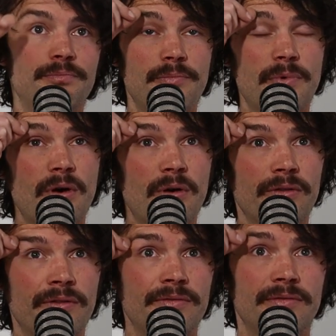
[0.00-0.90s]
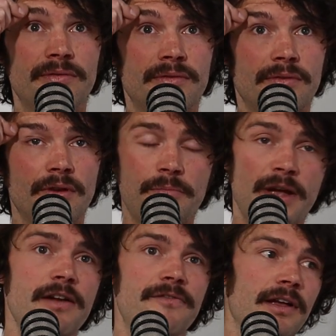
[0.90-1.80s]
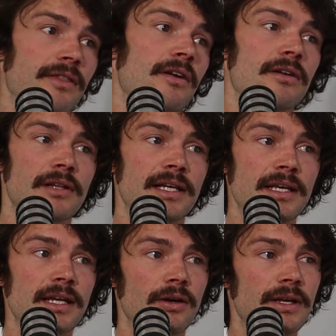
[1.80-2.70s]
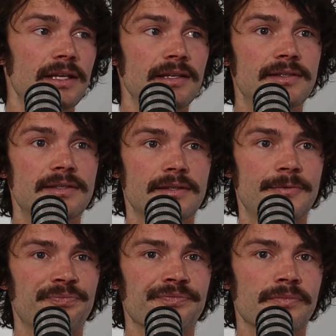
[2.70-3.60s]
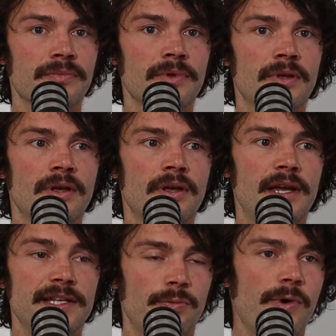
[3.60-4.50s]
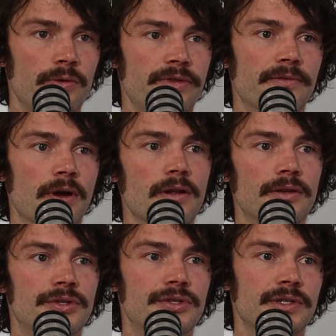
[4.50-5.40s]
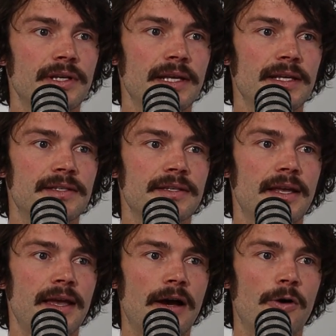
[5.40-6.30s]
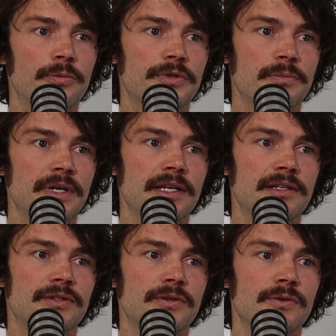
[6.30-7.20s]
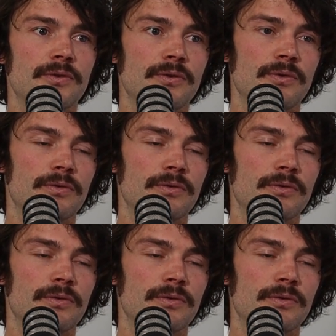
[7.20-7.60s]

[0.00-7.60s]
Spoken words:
On the Barry front though, like he's a wealth of knowledge. He's helped me to